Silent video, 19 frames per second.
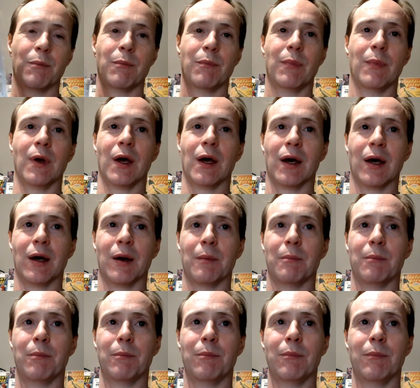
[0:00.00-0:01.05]
Uh,
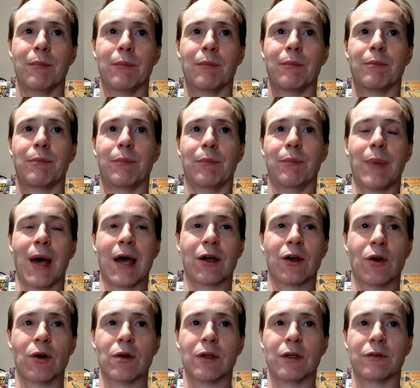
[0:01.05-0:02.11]

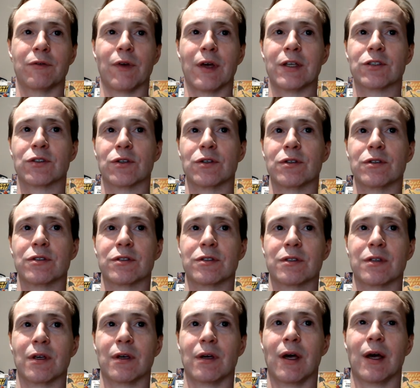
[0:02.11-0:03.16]
Batgirl Adventures,
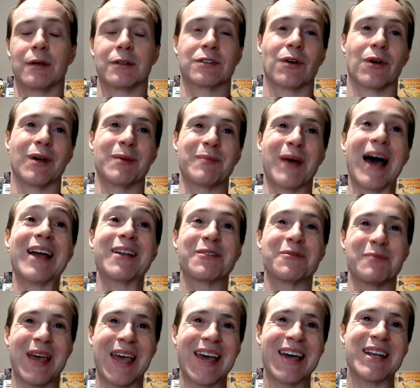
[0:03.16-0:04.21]
uh, sorry,
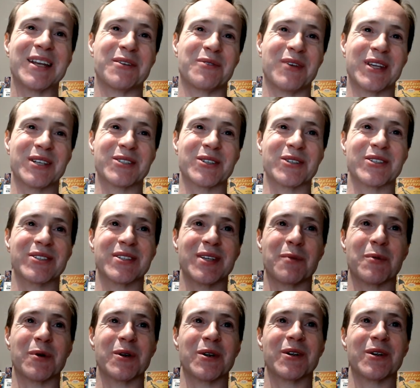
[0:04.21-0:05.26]
Batman Adventures
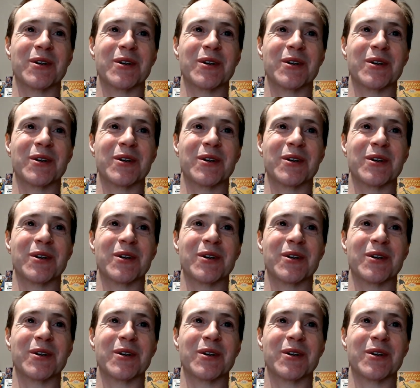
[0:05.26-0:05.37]
number,